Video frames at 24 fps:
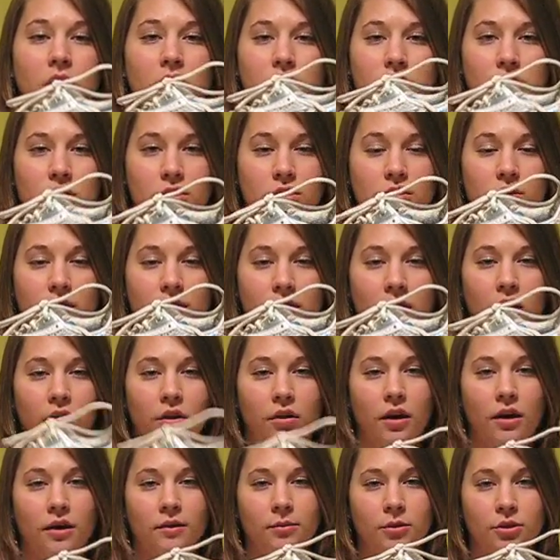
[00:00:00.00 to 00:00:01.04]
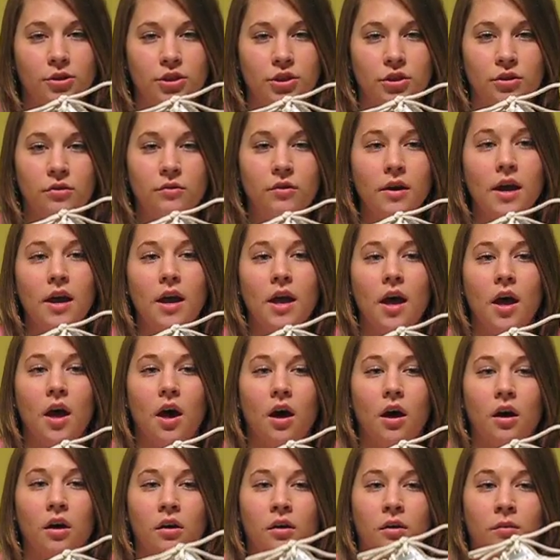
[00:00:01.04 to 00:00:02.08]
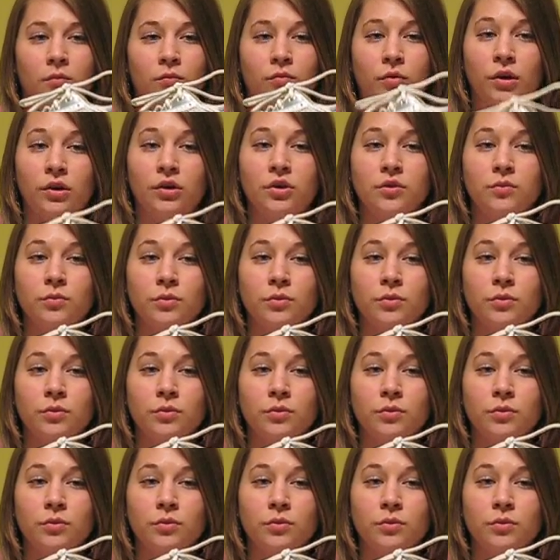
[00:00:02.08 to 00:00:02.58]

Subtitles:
It's also a very credible shoe. Runner's